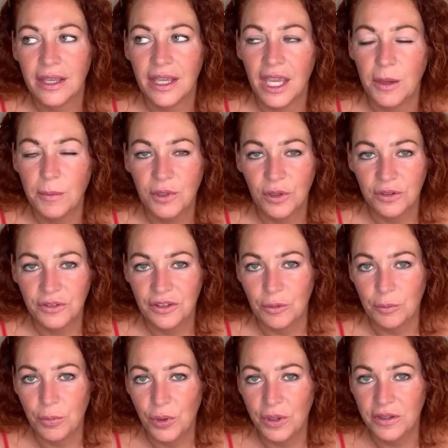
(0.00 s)

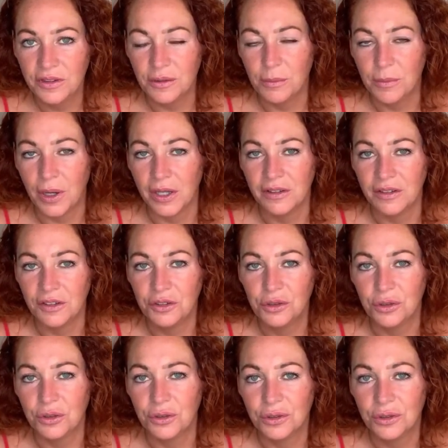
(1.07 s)
Hypnotic Poison by
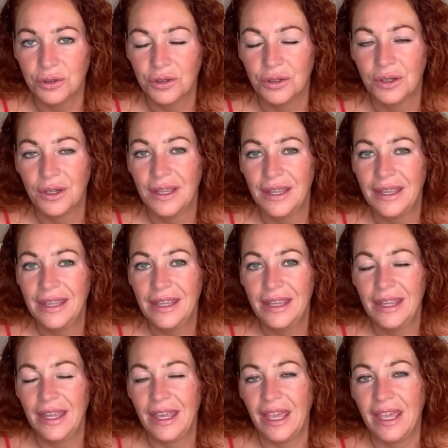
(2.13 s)
Dior,
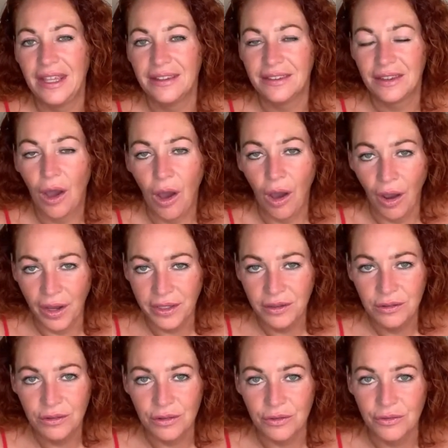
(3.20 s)
it's
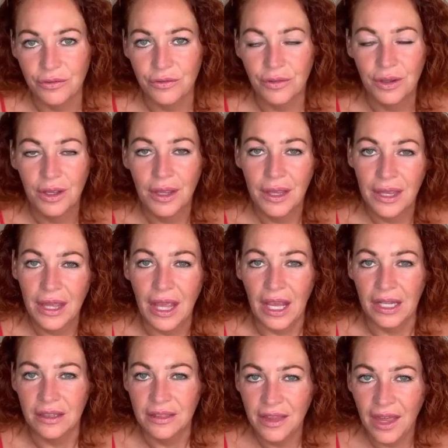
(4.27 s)
kind of
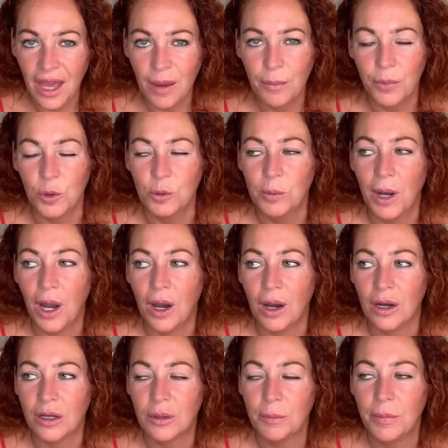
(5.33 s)
in that ballpark,
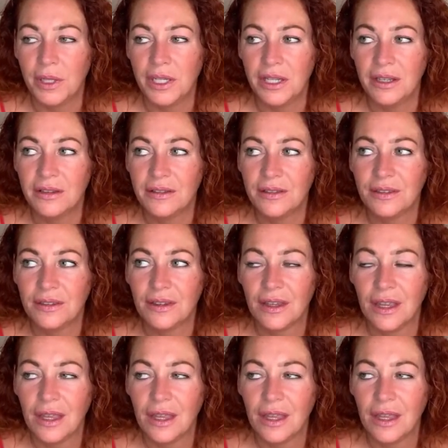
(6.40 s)
but it's